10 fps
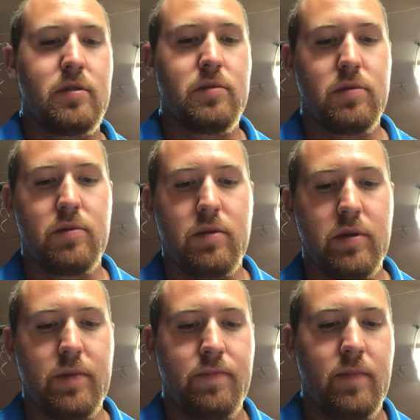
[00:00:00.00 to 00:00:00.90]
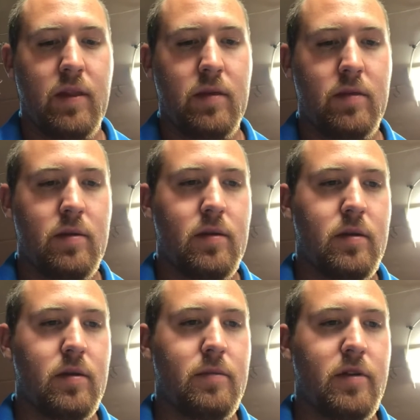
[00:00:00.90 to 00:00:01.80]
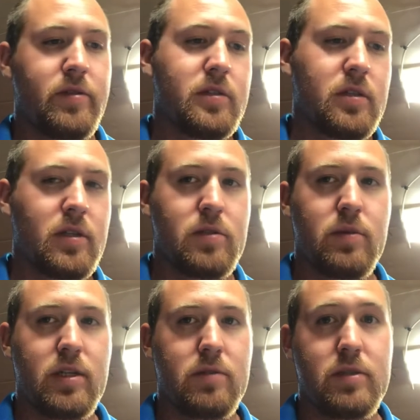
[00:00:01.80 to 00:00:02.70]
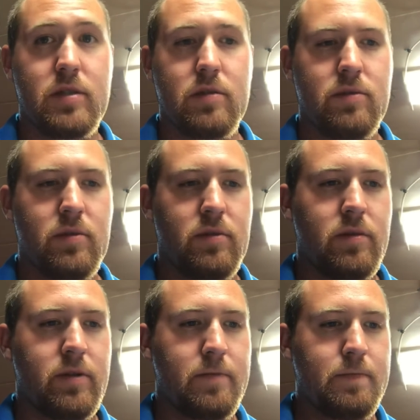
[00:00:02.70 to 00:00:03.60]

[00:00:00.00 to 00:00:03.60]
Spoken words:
with the runway, obviously, because we need to be centered with the runway.